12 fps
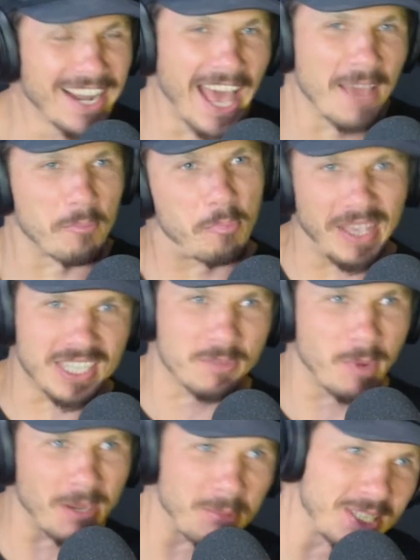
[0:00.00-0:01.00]
like
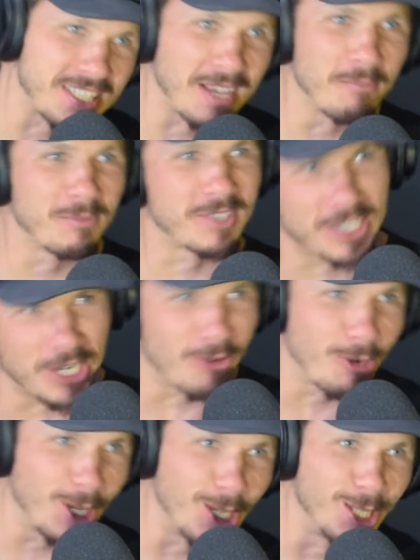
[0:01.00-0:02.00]
bitch, bring me some
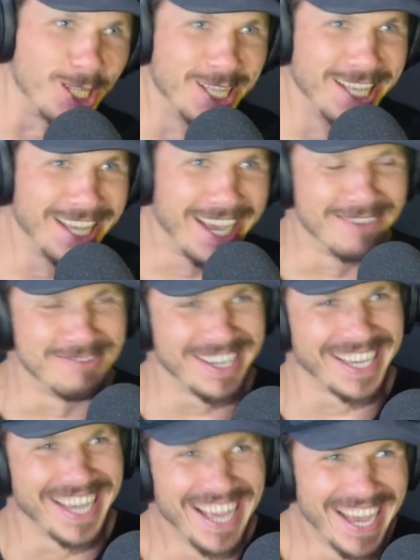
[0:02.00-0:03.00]
cereal. I'm
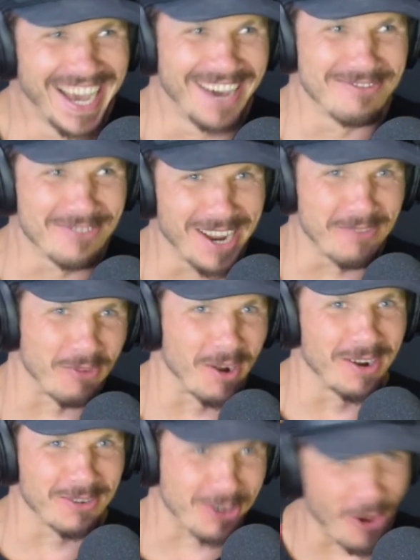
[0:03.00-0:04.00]
I'm ready
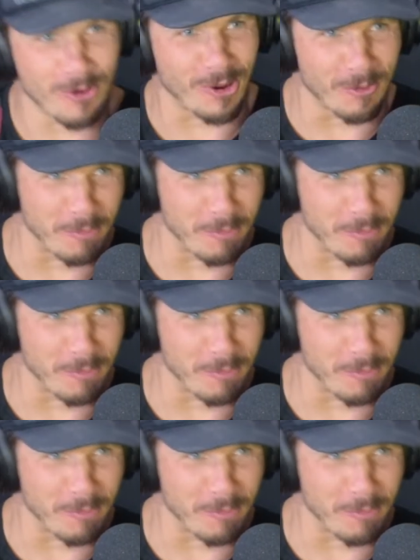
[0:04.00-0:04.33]
for cocoa